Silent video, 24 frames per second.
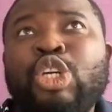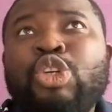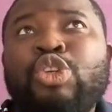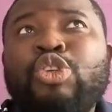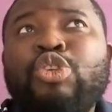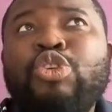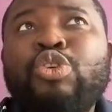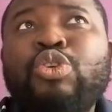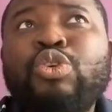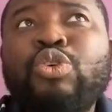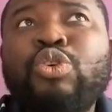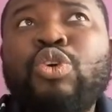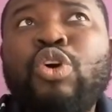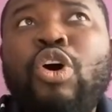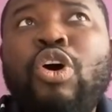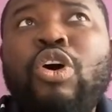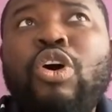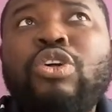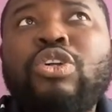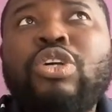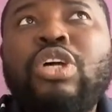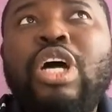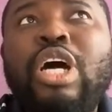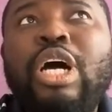
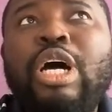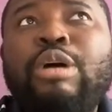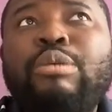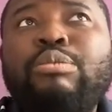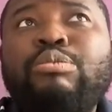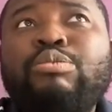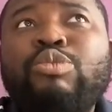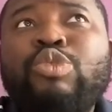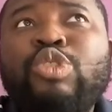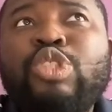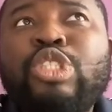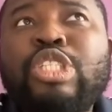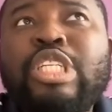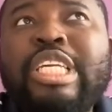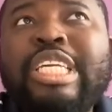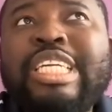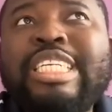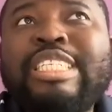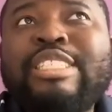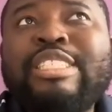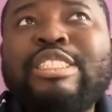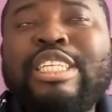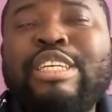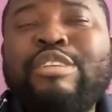
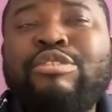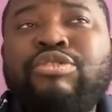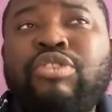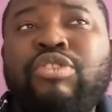The